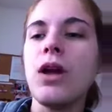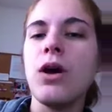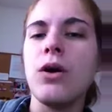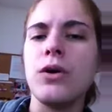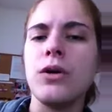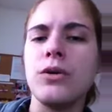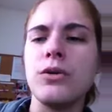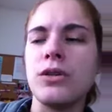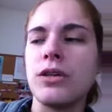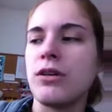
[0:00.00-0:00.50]
Or
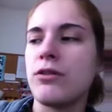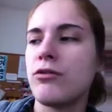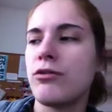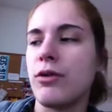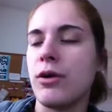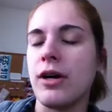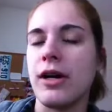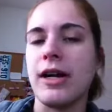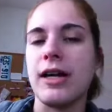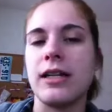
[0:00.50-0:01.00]
using it
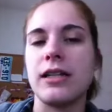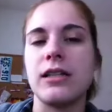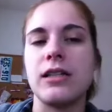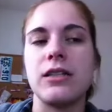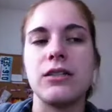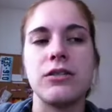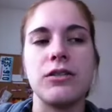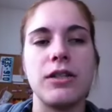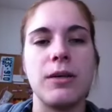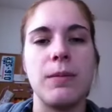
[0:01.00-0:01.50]
for a
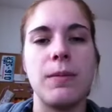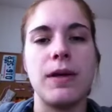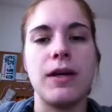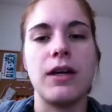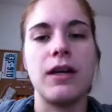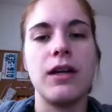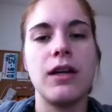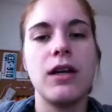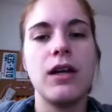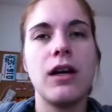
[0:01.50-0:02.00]
necklace or something.
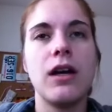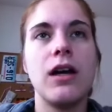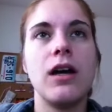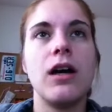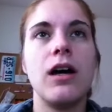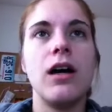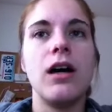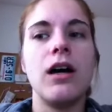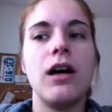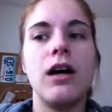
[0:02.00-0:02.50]

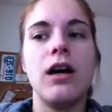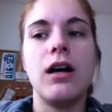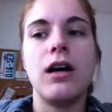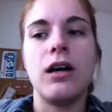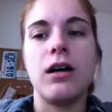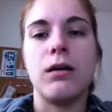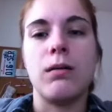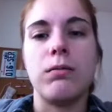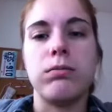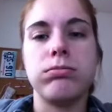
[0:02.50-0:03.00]

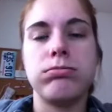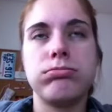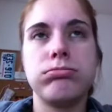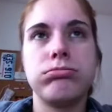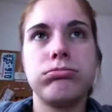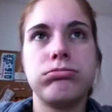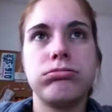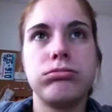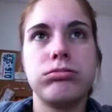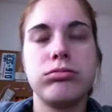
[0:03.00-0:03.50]
I
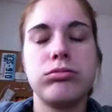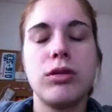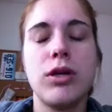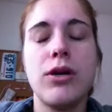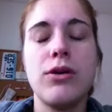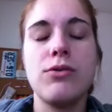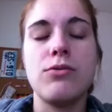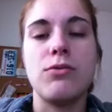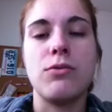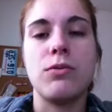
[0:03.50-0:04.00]

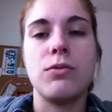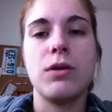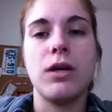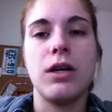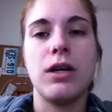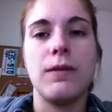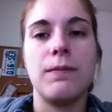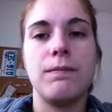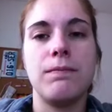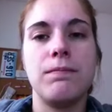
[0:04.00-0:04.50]

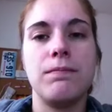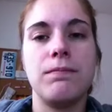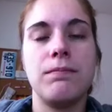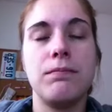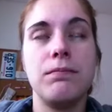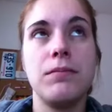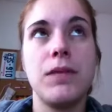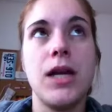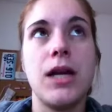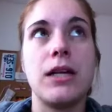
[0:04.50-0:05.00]

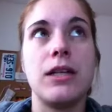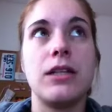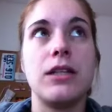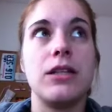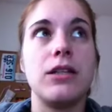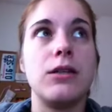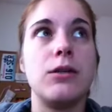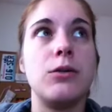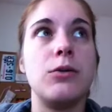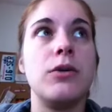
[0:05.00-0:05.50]
can
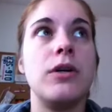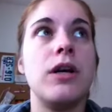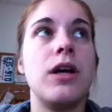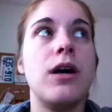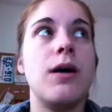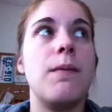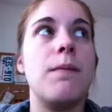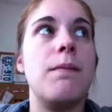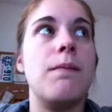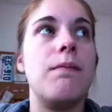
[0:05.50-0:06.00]
tell you
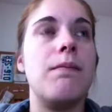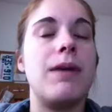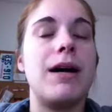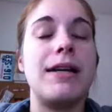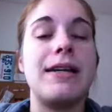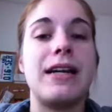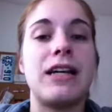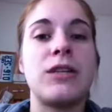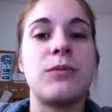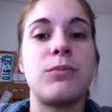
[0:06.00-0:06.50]
my
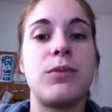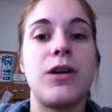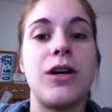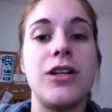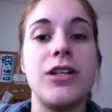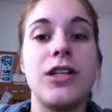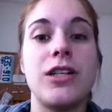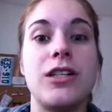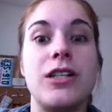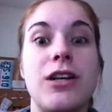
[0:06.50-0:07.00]
next
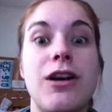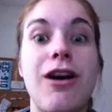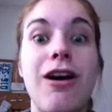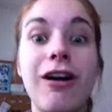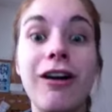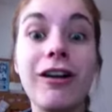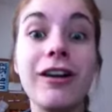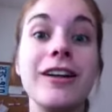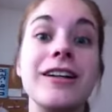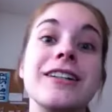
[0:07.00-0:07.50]
project in
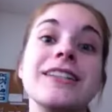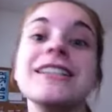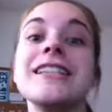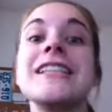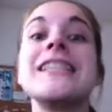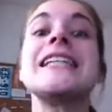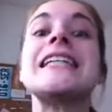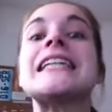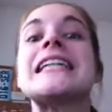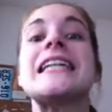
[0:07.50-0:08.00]

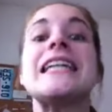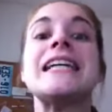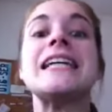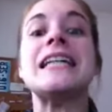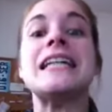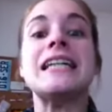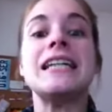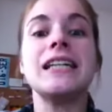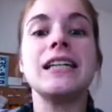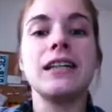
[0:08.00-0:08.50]
art.
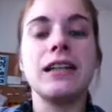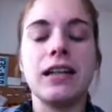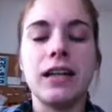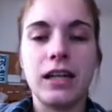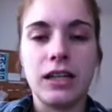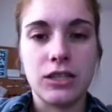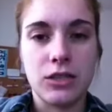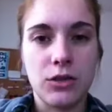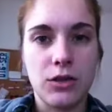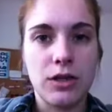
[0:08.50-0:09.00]

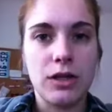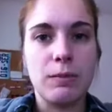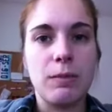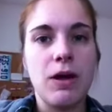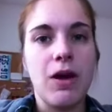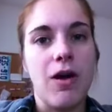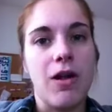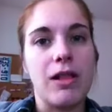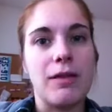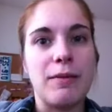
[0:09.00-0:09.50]
It's going to be
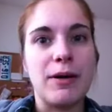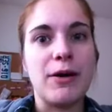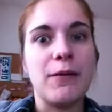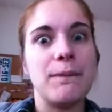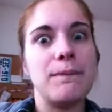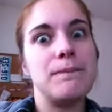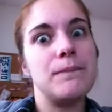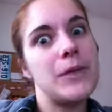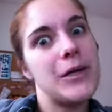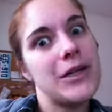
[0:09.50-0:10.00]
all about
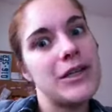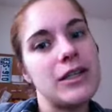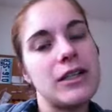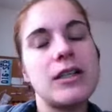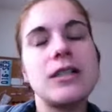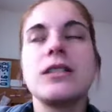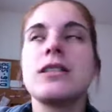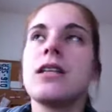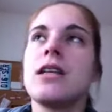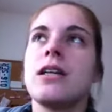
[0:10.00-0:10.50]
marks.